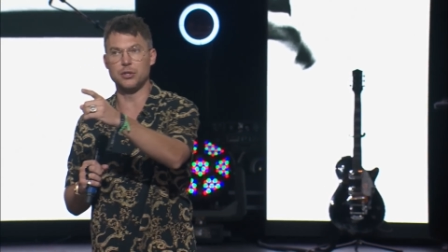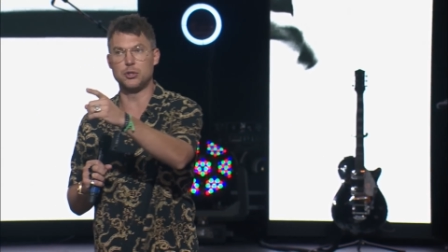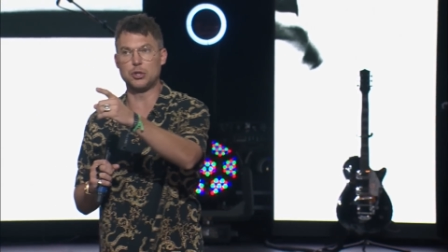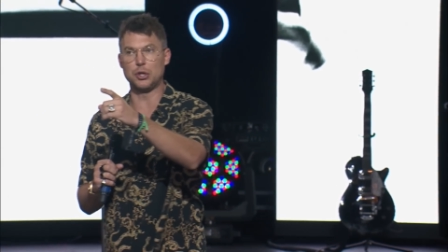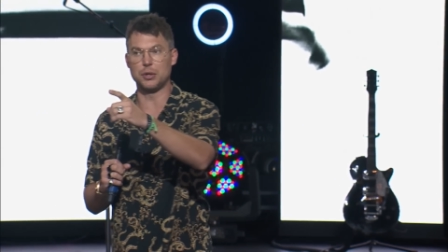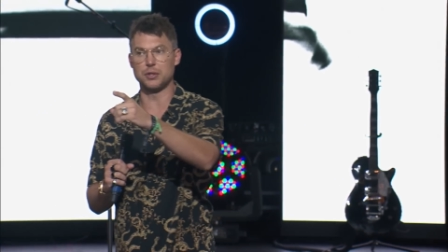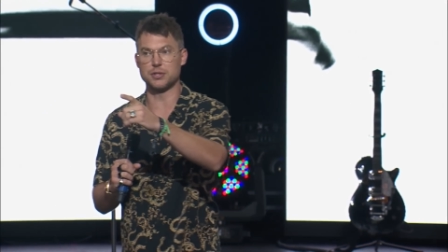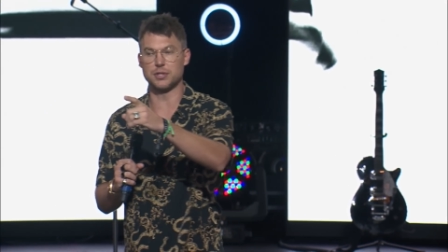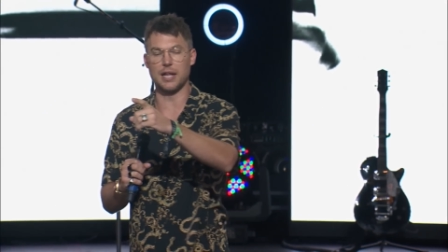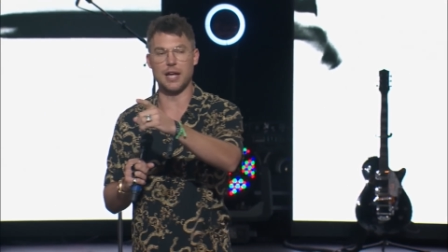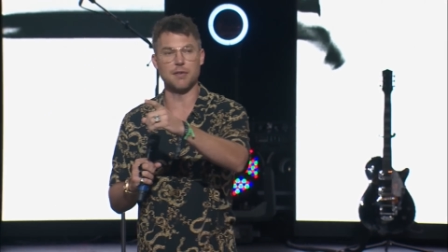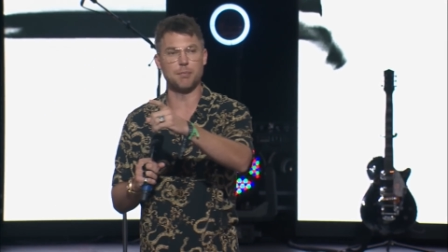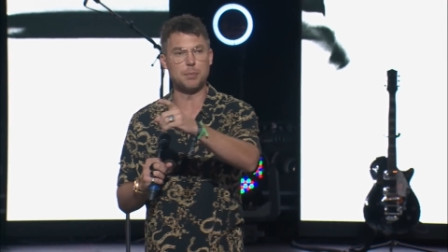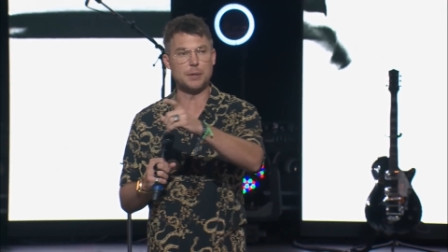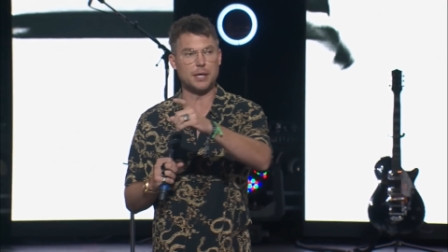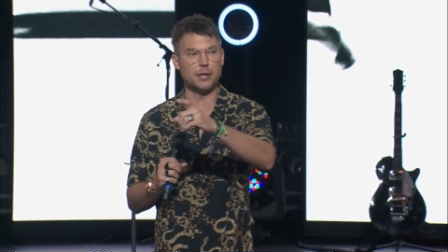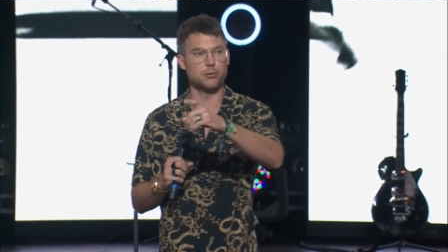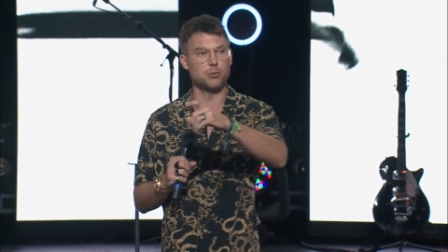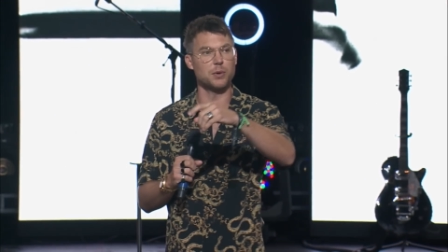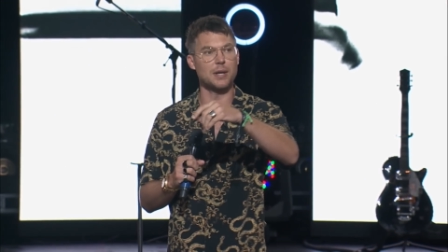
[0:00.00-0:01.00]
in church life
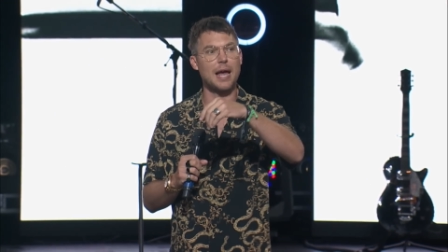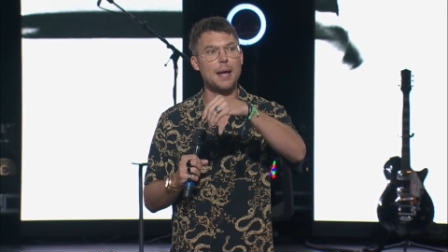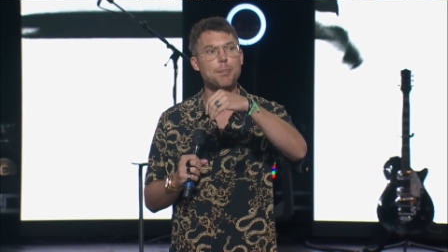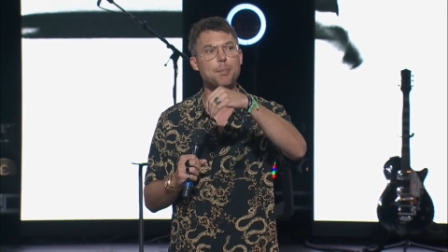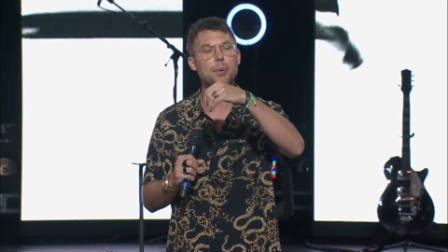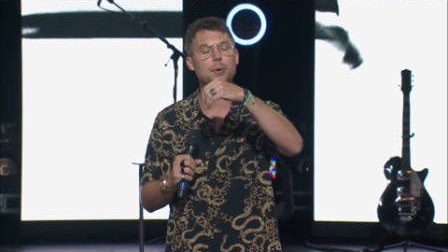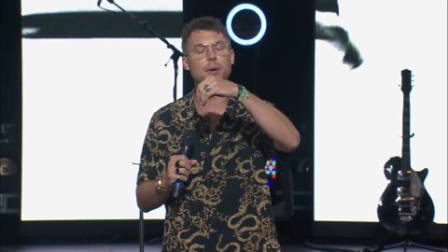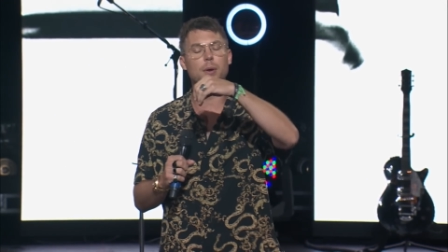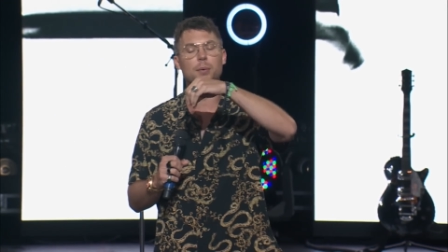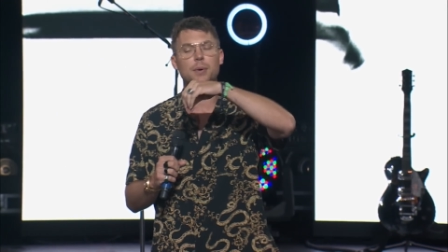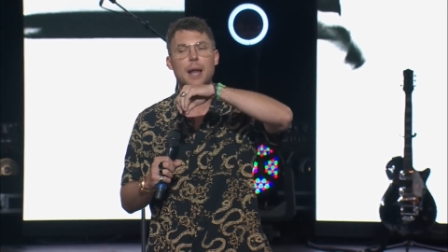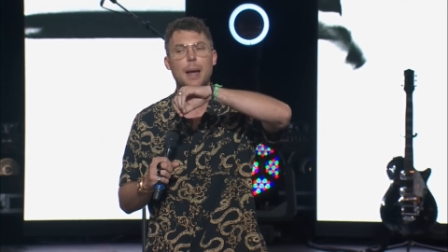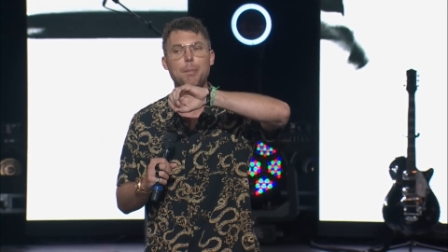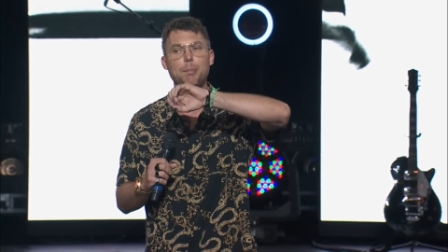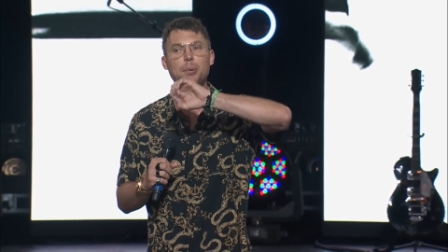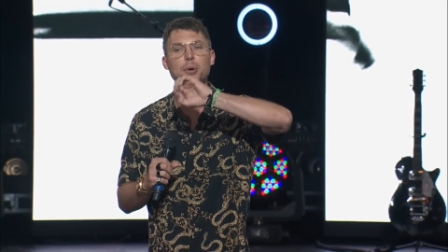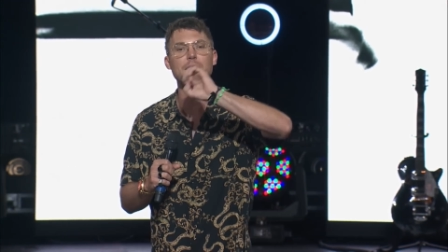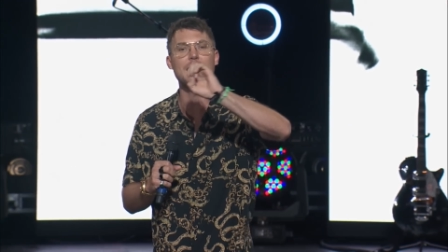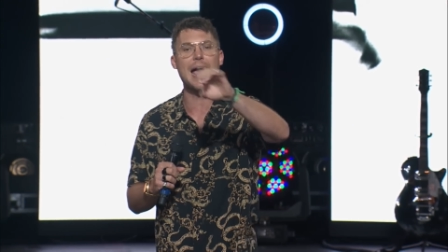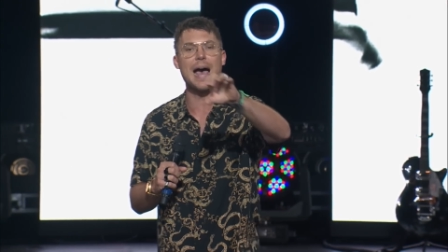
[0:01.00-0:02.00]
because when I put, when I
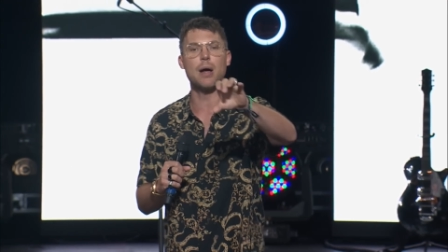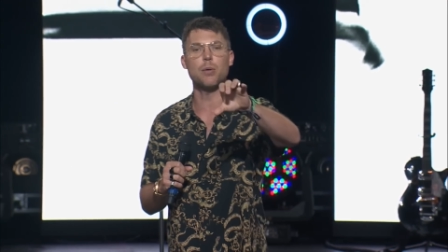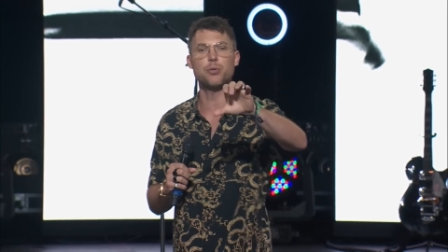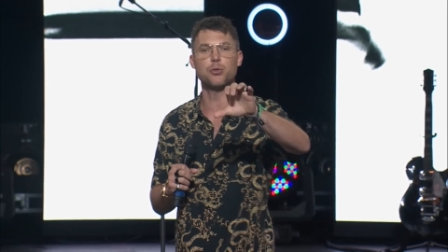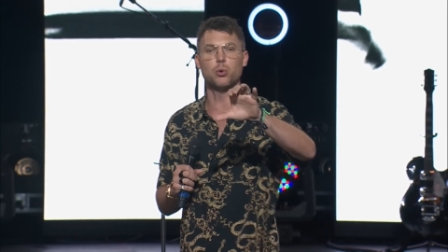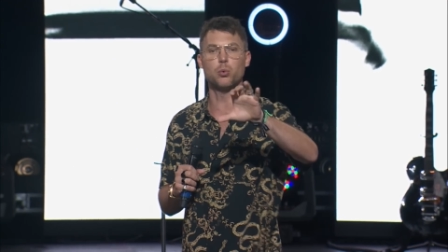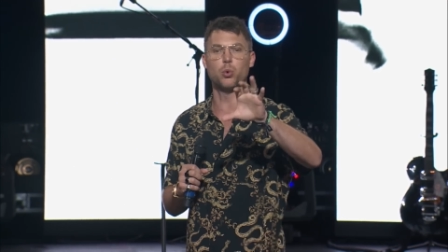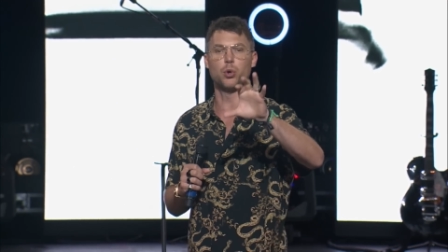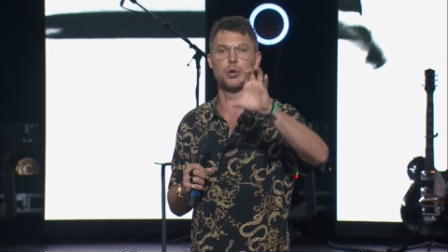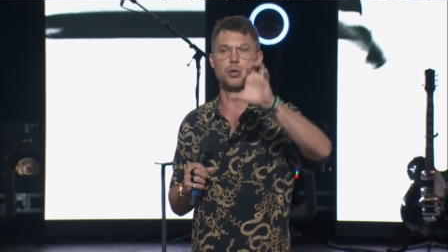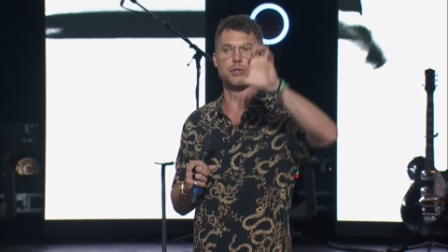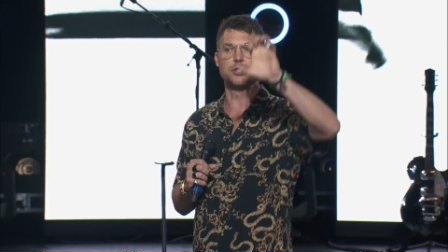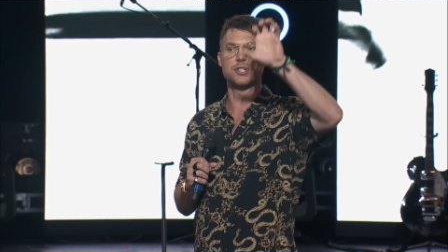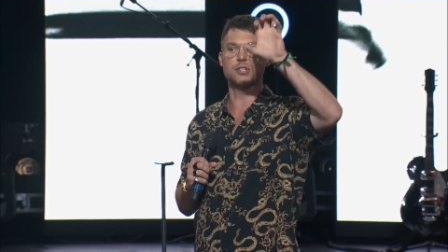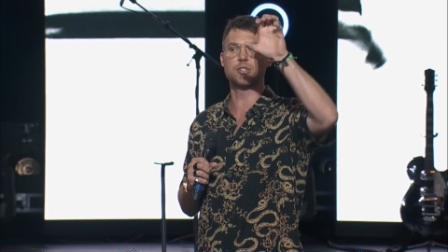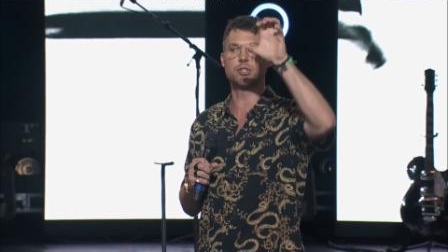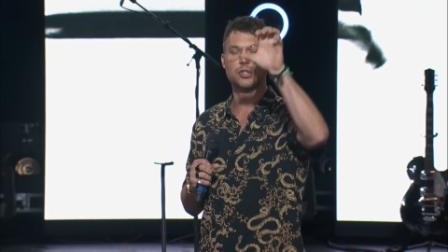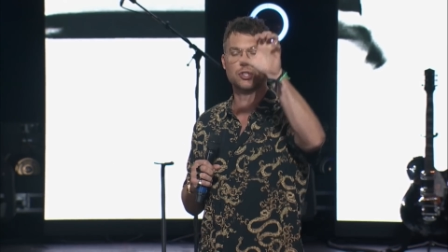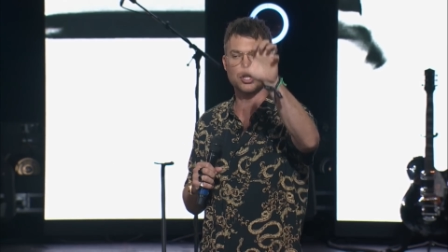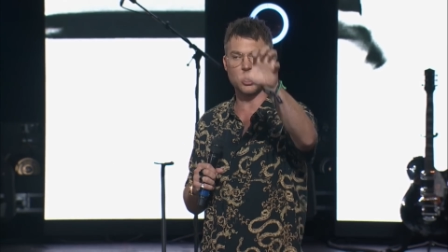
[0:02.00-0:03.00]
put out the word
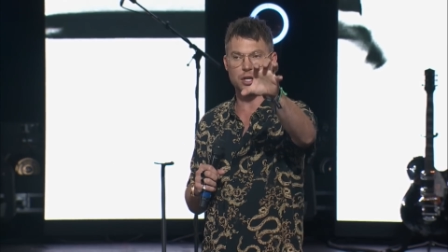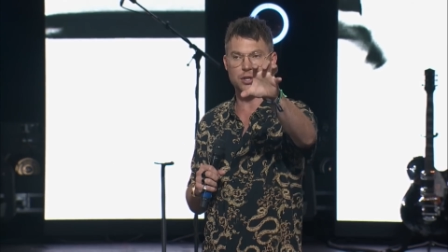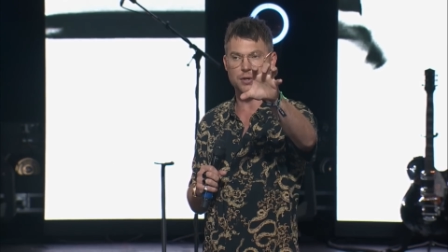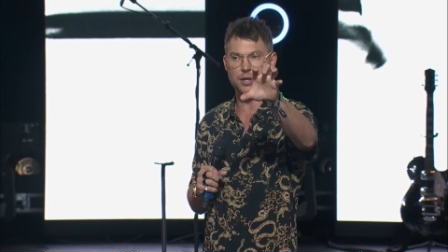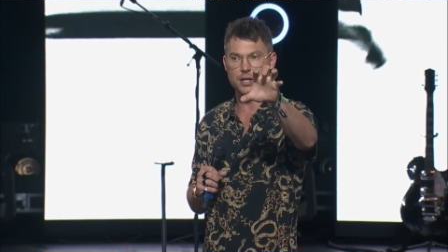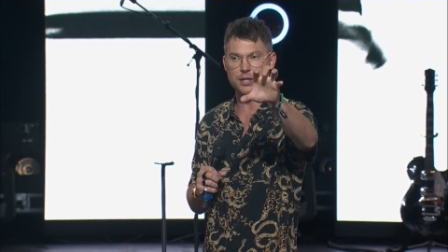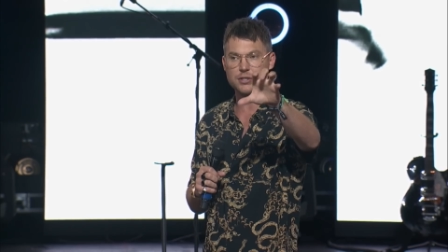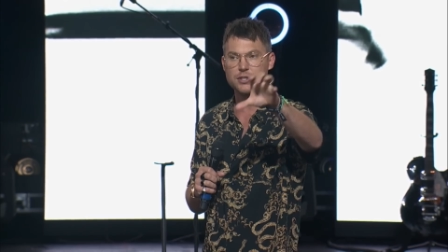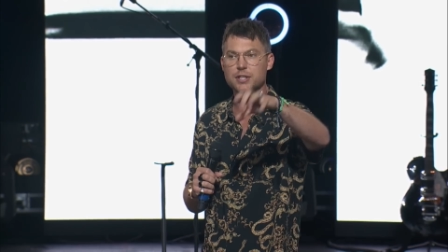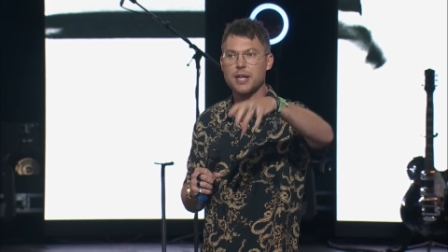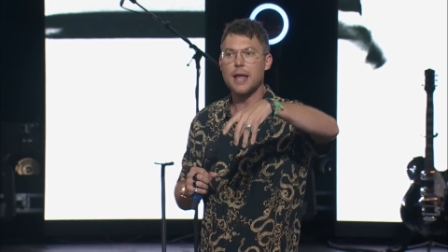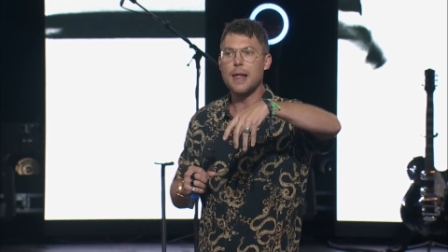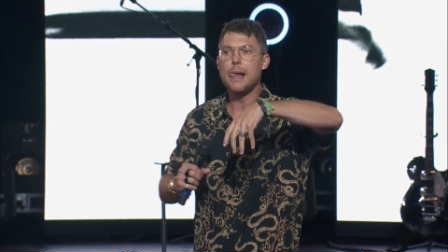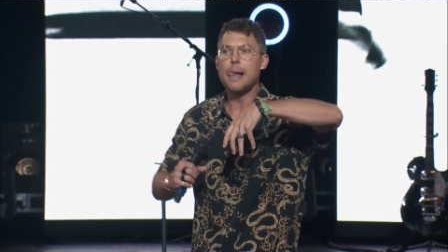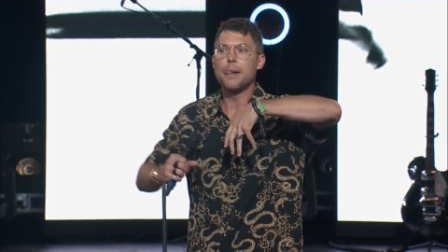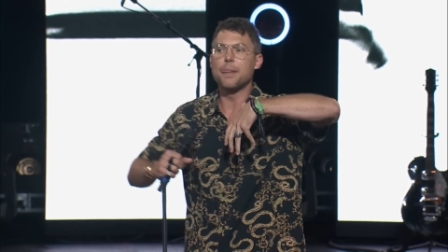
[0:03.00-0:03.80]
discouraged,